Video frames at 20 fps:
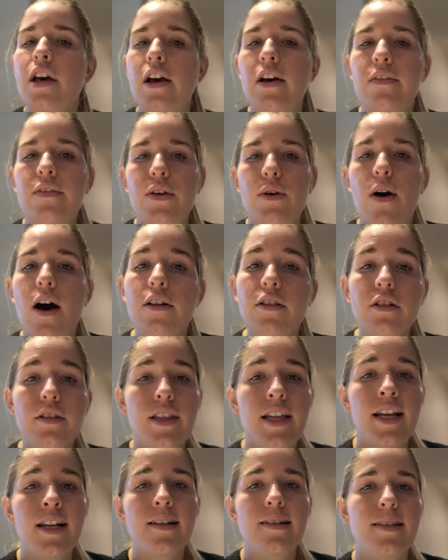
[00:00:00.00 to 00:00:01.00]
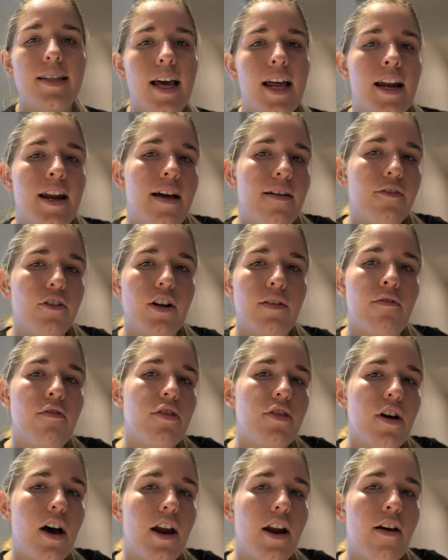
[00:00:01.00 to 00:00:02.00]
a few other things that I never
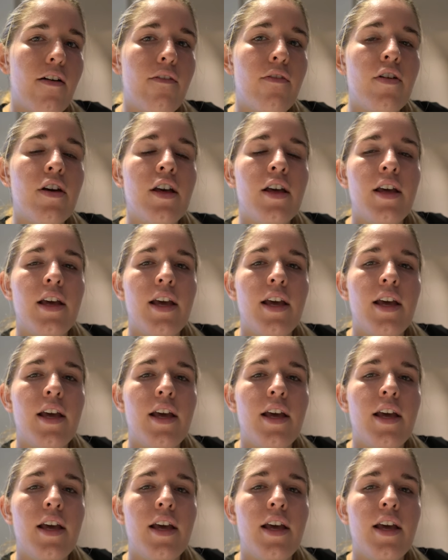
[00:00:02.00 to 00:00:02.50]
even thought of.